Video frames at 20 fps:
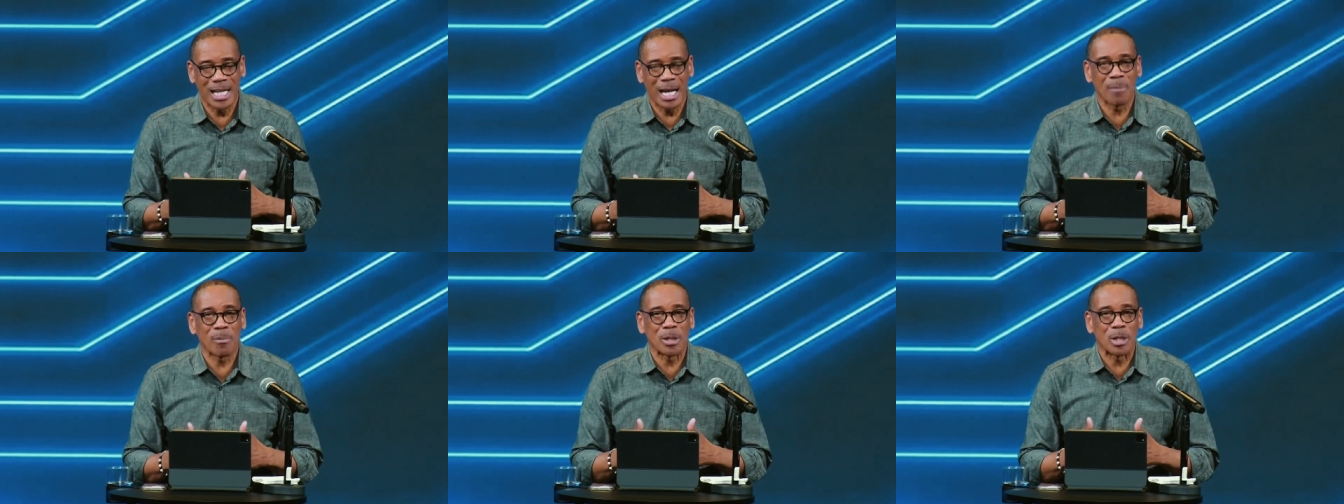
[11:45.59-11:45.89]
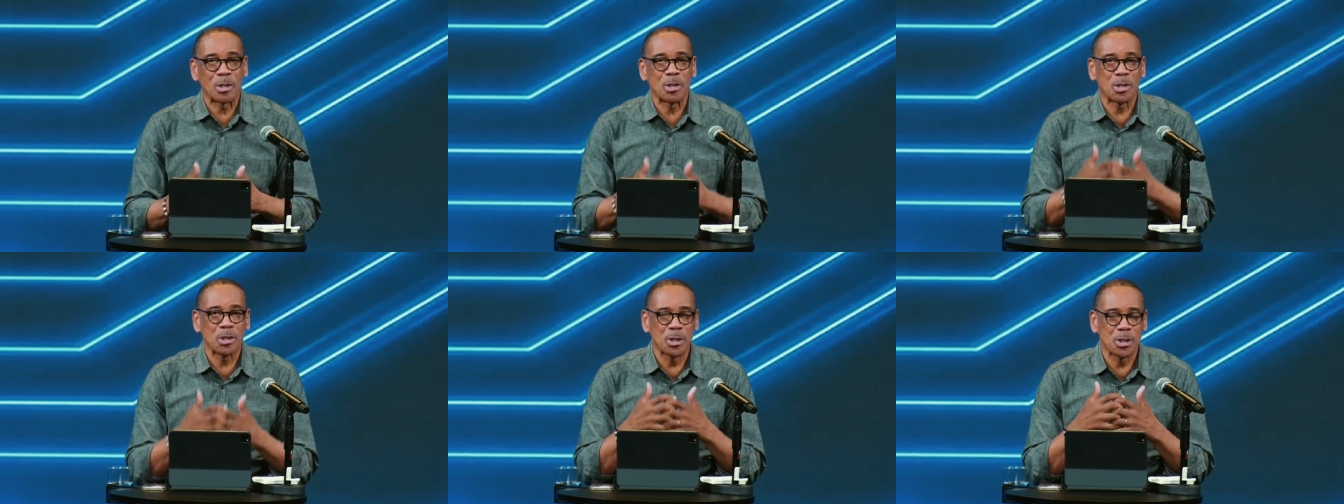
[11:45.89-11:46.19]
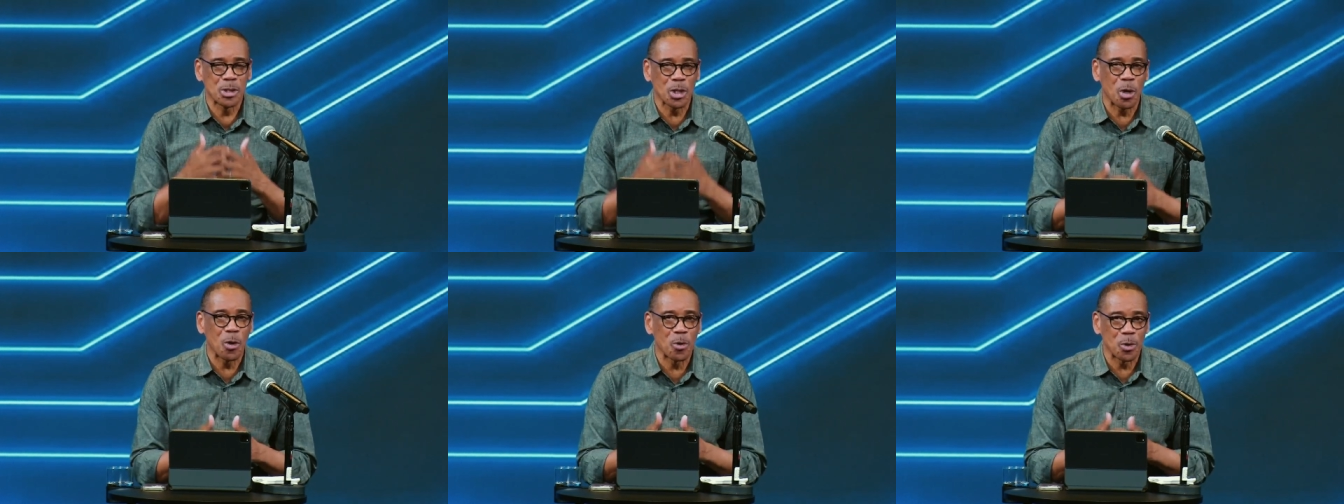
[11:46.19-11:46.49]
and I'm going to
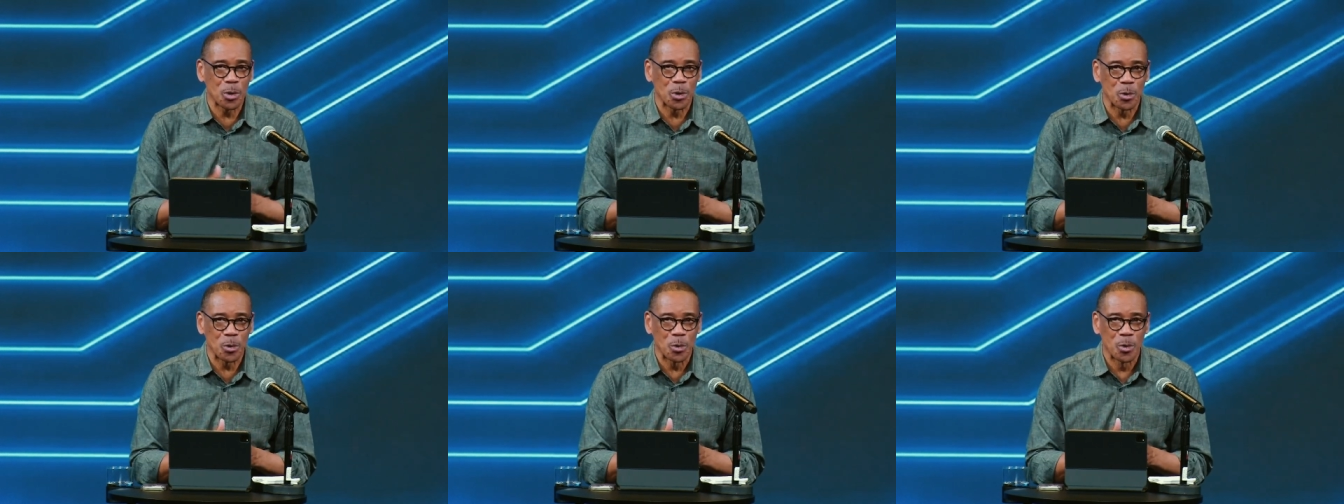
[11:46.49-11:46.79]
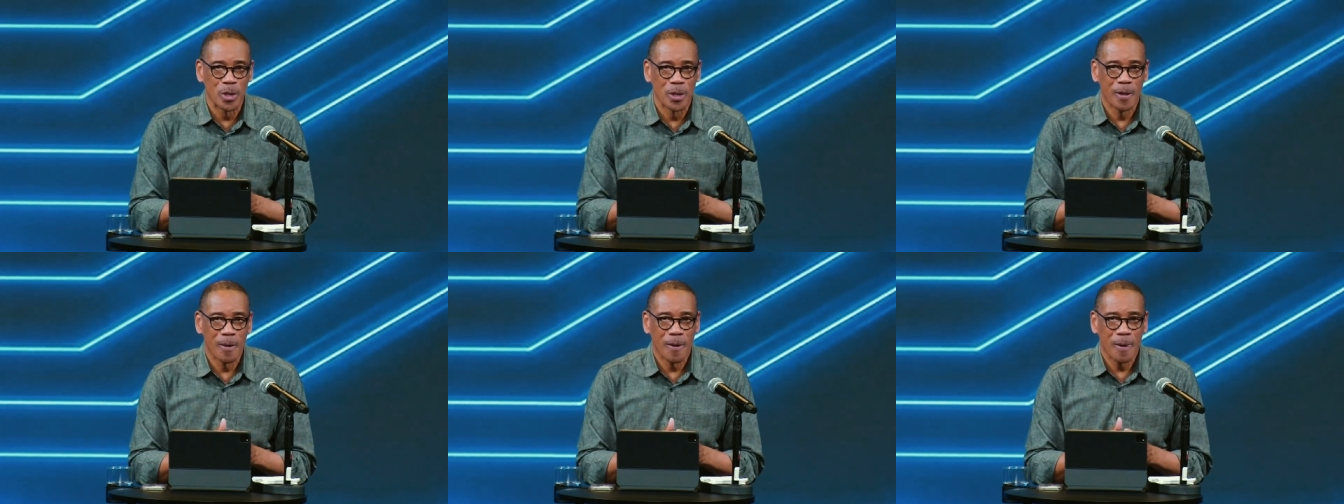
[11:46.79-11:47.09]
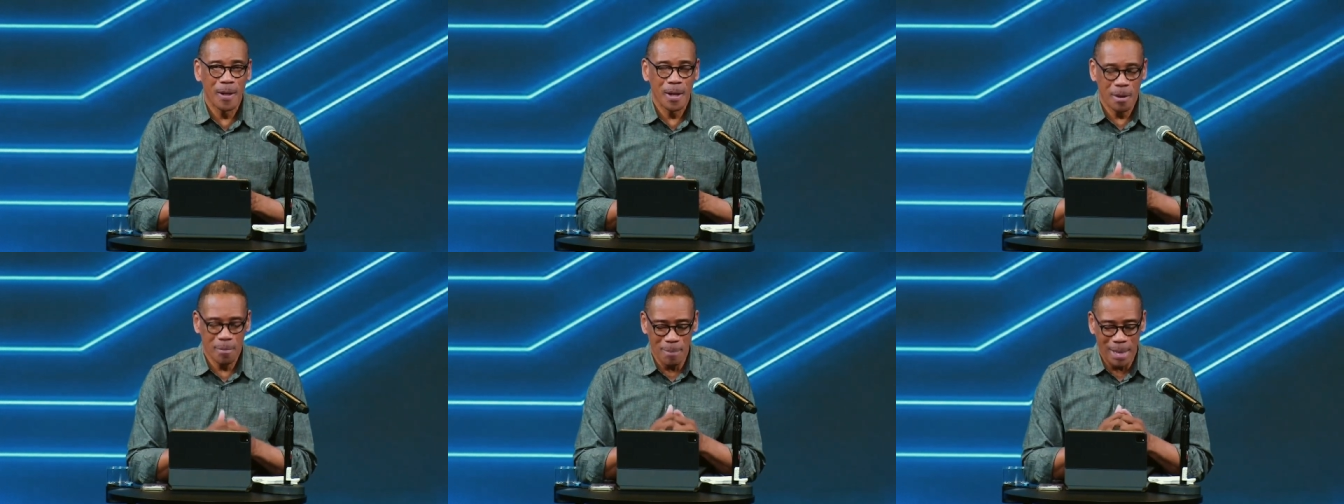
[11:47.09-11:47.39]
show you
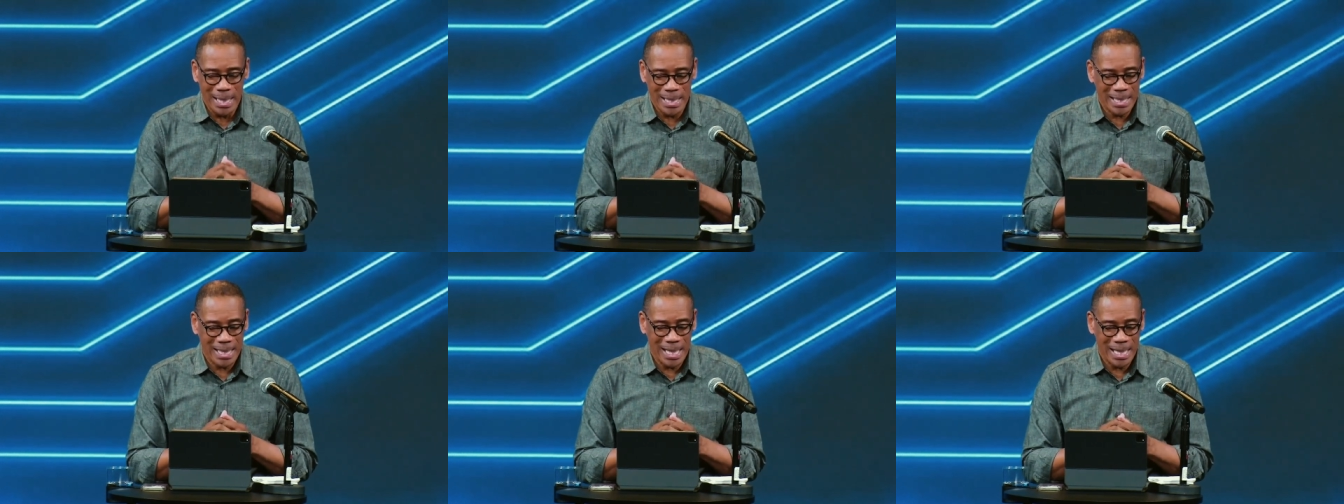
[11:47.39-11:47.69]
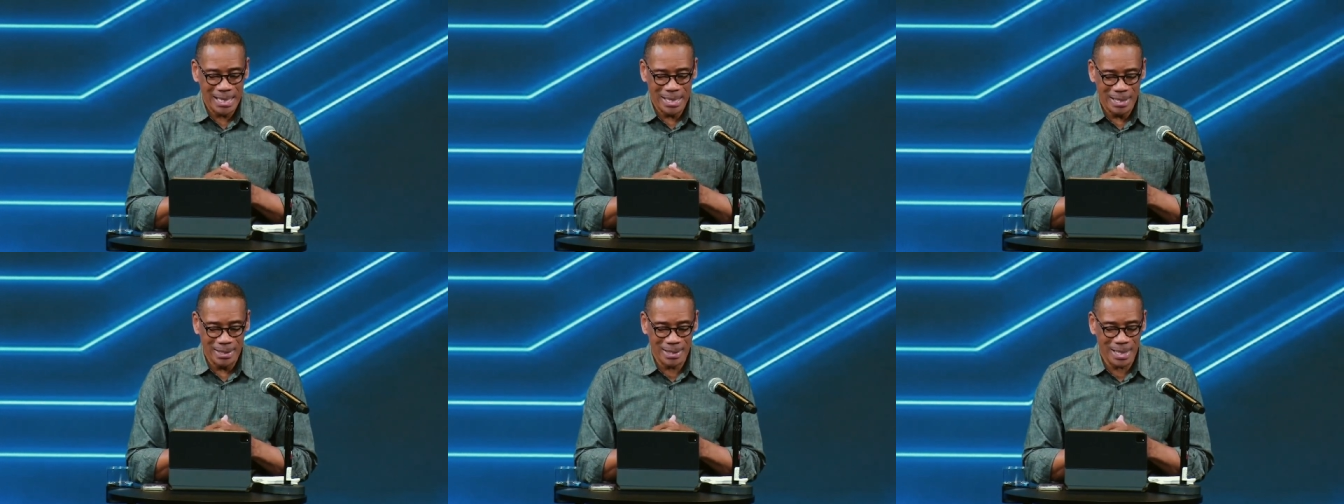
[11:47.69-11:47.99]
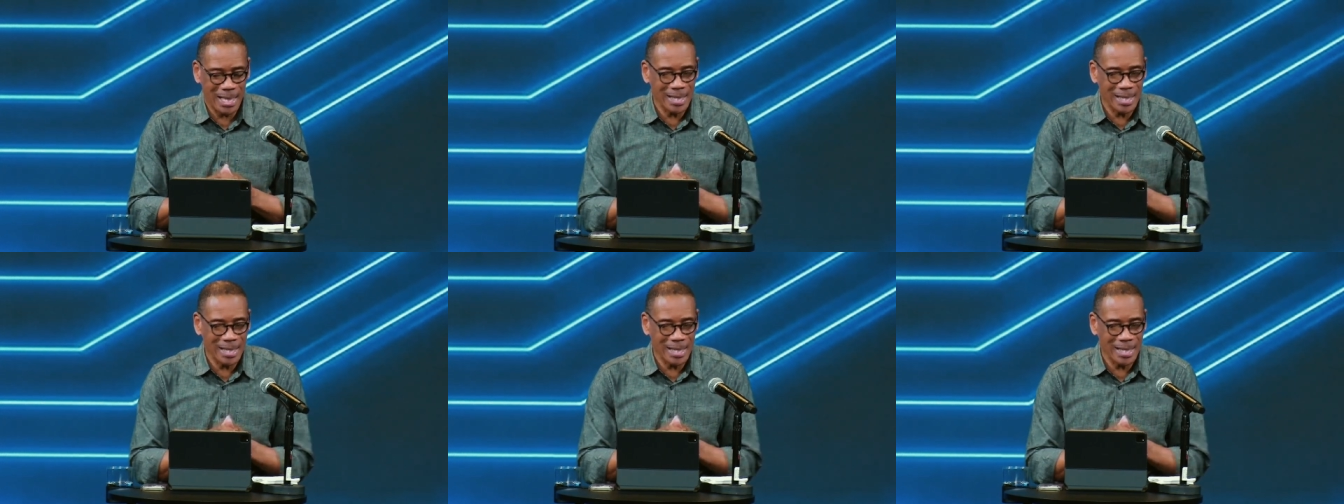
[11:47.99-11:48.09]
my kindness.